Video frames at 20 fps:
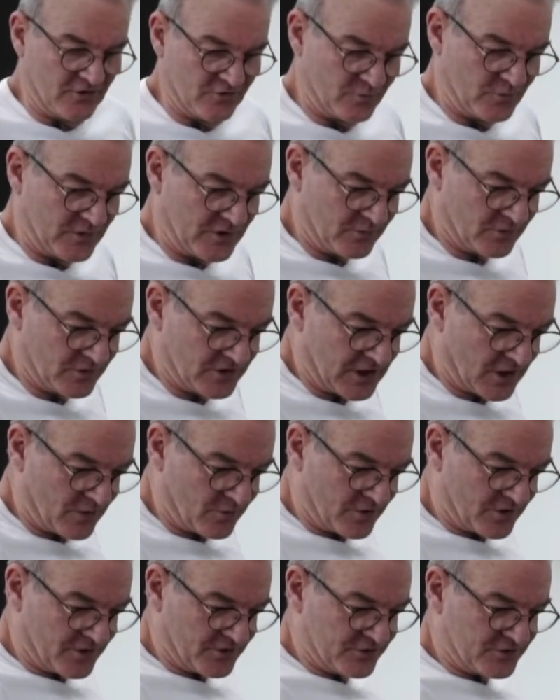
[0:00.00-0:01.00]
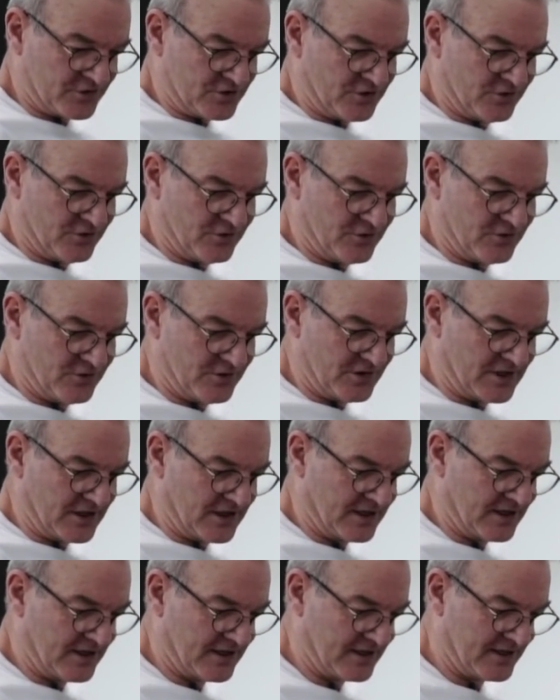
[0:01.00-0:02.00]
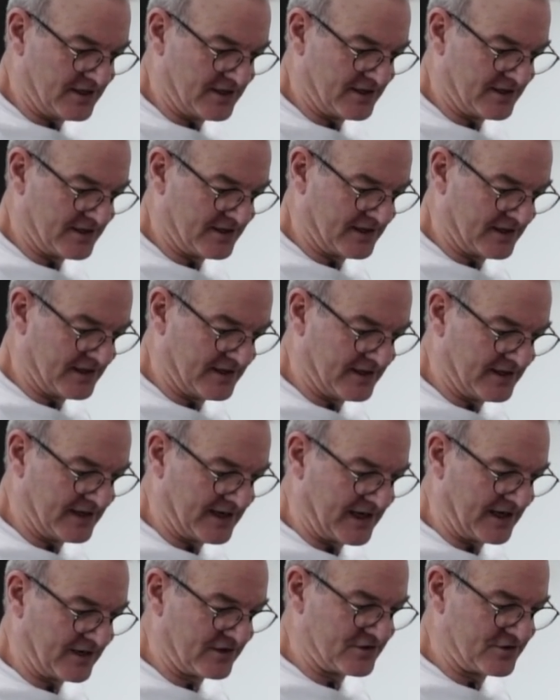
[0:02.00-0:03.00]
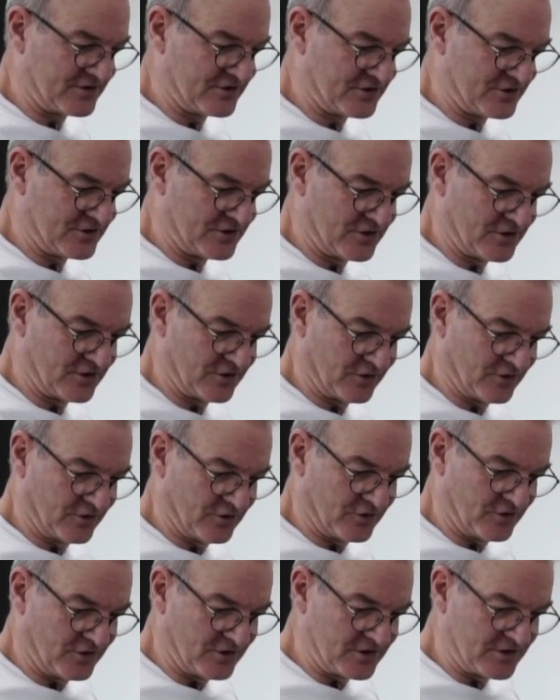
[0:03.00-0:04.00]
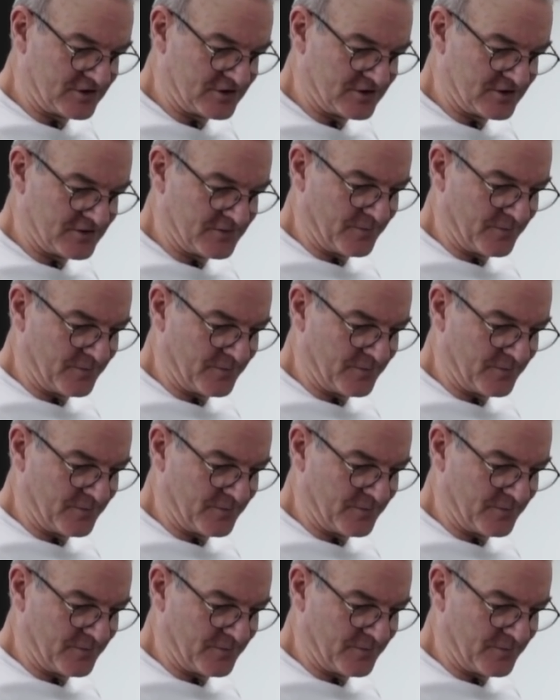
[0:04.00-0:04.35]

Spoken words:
We will go on to the next look.